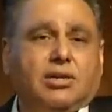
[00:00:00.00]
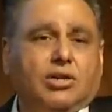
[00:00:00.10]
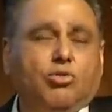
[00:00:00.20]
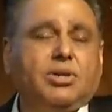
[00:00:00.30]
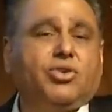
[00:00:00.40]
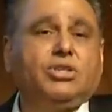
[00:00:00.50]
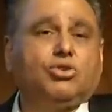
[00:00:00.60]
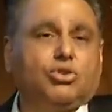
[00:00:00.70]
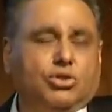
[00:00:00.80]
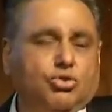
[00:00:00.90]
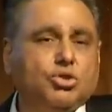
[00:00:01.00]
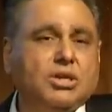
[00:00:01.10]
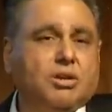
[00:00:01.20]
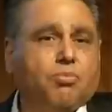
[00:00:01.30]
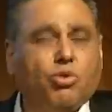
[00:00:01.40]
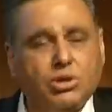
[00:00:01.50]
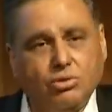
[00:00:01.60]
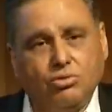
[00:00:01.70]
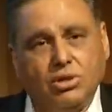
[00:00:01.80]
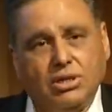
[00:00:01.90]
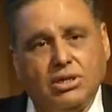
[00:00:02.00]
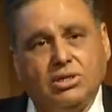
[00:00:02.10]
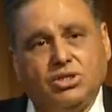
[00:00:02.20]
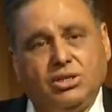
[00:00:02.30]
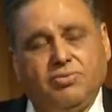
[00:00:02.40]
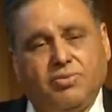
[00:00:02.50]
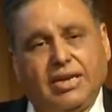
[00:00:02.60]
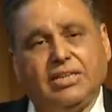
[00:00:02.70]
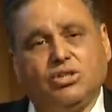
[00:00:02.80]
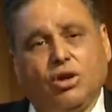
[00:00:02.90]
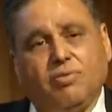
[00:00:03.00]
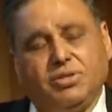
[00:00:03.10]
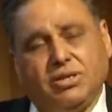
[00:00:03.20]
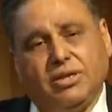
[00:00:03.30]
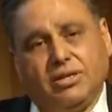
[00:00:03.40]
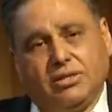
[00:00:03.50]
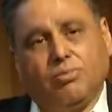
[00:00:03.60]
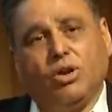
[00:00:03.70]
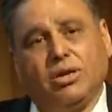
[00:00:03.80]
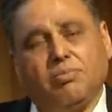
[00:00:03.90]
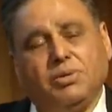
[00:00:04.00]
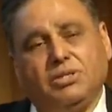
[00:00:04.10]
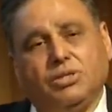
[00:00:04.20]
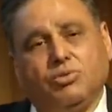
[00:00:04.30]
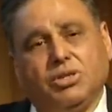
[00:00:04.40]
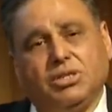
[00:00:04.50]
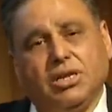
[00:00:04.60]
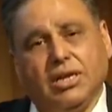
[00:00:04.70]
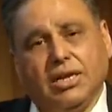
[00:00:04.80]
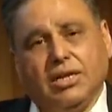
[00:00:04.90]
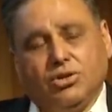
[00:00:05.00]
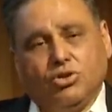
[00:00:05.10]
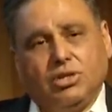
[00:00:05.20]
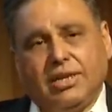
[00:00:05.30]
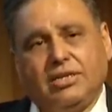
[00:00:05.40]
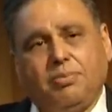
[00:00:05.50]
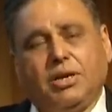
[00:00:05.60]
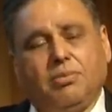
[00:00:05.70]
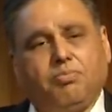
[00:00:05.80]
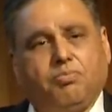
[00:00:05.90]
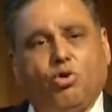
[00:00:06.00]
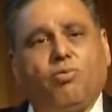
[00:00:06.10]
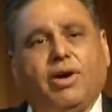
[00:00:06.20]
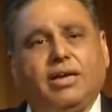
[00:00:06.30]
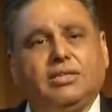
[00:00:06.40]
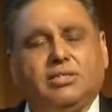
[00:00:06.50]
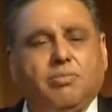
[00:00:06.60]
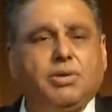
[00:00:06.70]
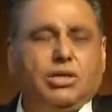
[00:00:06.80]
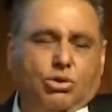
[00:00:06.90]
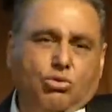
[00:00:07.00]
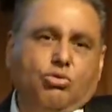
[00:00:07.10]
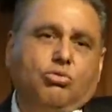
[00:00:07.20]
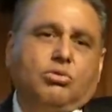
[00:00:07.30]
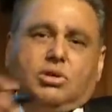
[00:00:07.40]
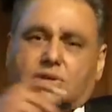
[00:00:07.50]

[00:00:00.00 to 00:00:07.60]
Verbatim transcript: Human resource usually report to chief financial officer in the small company situation. So a typical profile is somebody who